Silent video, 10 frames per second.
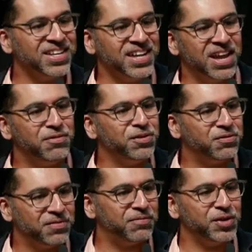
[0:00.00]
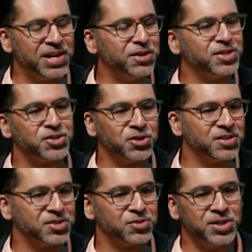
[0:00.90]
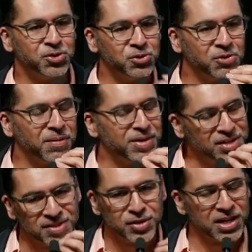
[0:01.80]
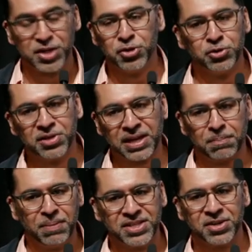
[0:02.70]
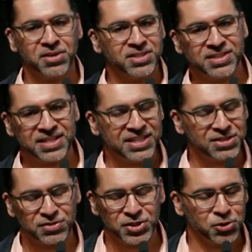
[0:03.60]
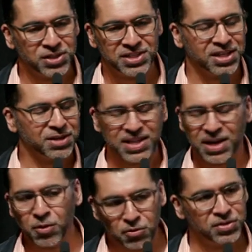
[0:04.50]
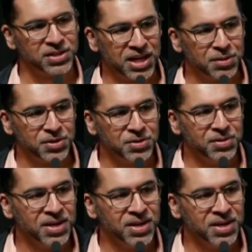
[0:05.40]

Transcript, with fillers: If you if you hear a story that's really cool, I mean, you, you can Google like Pixar's techniques for storytelling, but that won't really help you.